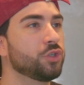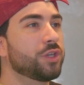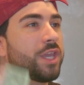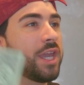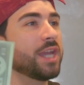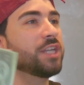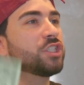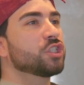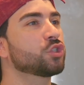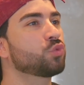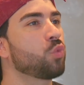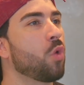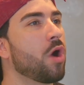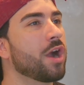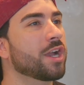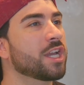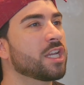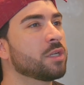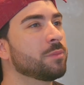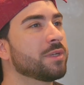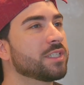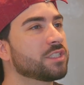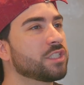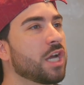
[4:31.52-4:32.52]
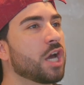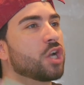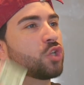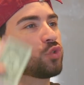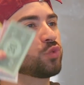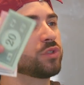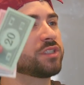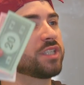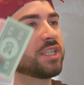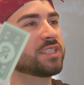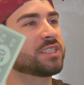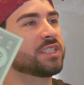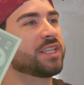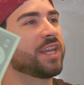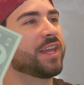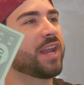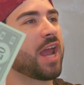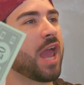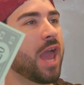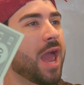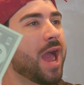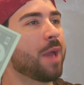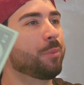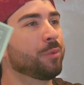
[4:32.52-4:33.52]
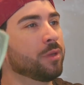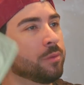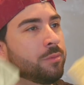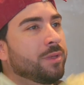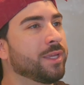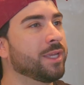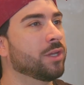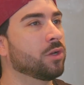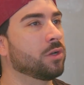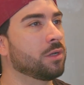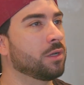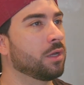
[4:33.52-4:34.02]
You can't just walk into McDonald's with this and get a Happy Meal.